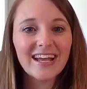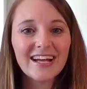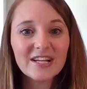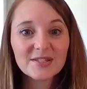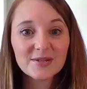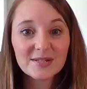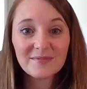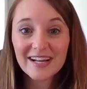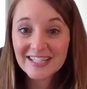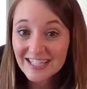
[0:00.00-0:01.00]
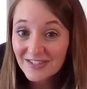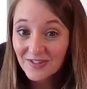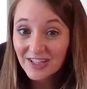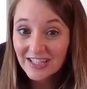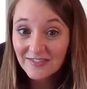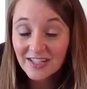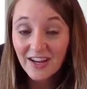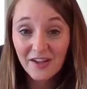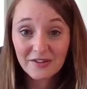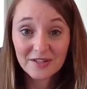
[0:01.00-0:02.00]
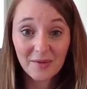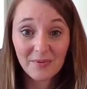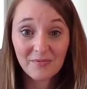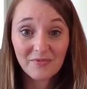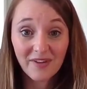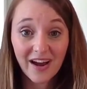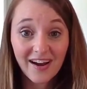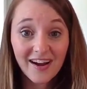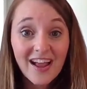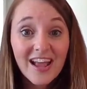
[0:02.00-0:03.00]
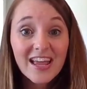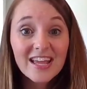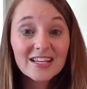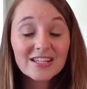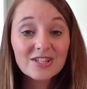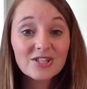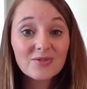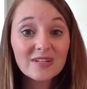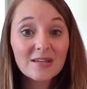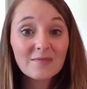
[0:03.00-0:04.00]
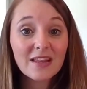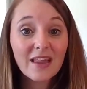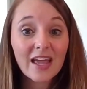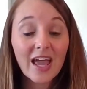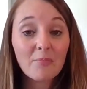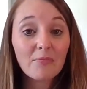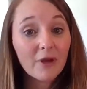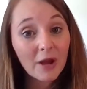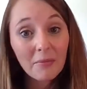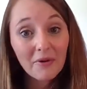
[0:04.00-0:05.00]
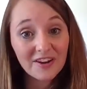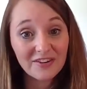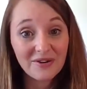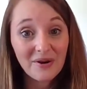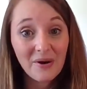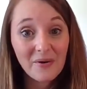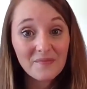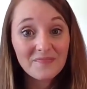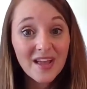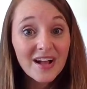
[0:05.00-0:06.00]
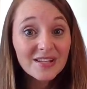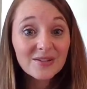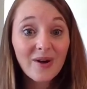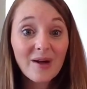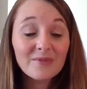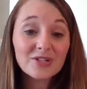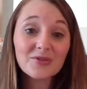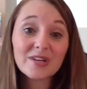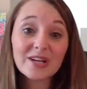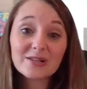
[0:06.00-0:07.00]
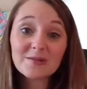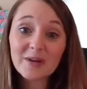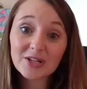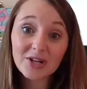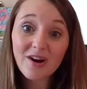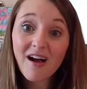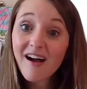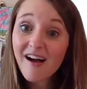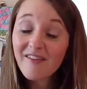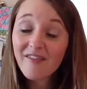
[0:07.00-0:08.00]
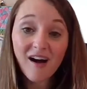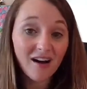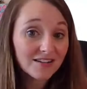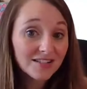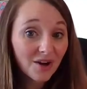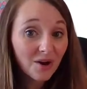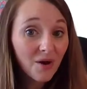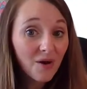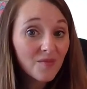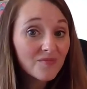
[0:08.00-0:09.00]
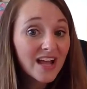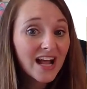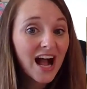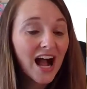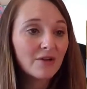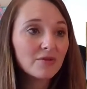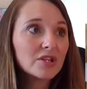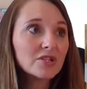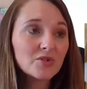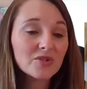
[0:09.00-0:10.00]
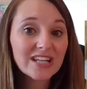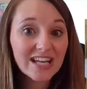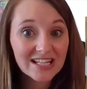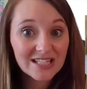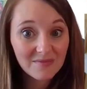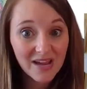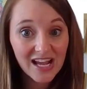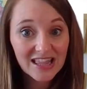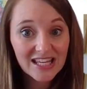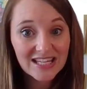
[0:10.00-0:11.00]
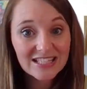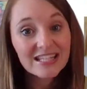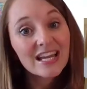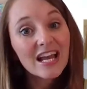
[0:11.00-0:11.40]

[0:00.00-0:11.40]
So some ideas for lifting others up in prayer is doing something like a prayer board in your home. So I'm going to show, here's a picture of ours in our home. I really enjoyed getting to make this.